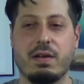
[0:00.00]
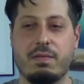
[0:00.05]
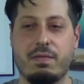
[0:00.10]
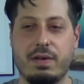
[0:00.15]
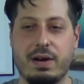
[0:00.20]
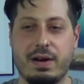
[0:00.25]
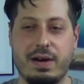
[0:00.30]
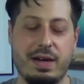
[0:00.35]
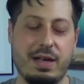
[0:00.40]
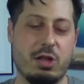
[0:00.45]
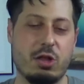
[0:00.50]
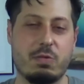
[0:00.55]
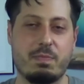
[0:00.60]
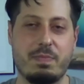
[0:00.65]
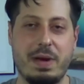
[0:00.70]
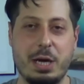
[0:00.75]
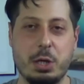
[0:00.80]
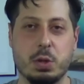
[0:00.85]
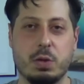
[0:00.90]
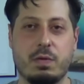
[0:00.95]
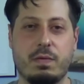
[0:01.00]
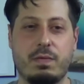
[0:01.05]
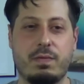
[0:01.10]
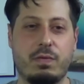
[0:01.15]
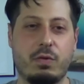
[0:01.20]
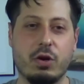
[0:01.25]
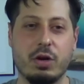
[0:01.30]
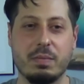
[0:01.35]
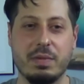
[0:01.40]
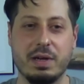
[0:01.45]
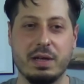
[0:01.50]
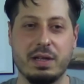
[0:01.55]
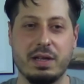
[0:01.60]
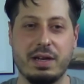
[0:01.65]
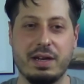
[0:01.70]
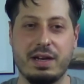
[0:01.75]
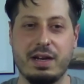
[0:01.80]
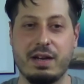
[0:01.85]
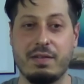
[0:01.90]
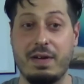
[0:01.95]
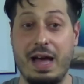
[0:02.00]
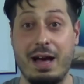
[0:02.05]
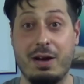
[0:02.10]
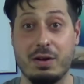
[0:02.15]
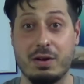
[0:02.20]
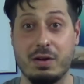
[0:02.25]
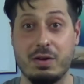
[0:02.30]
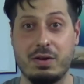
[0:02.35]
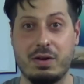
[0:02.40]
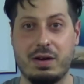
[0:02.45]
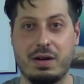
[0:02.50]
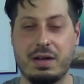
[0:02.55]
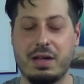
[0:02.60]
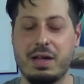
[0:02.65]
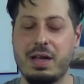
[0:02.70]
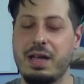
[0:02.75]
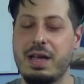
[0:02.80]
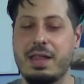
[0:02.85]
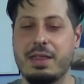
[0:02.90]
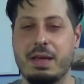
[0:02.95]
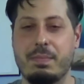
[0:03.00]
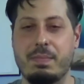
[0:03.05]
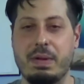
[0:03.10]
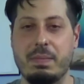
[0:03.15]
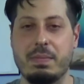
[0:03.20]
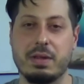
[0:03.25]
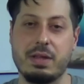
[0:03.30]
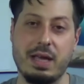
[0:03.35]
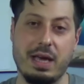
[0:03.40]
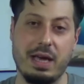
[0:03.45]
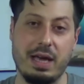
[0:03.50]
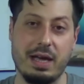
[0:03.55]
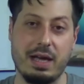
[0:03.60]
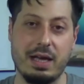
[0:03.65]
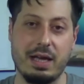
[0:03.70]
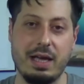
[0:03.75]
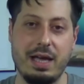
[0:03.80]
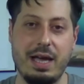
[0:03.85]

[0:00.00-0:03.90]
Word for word: very special formula of alcohol that people take,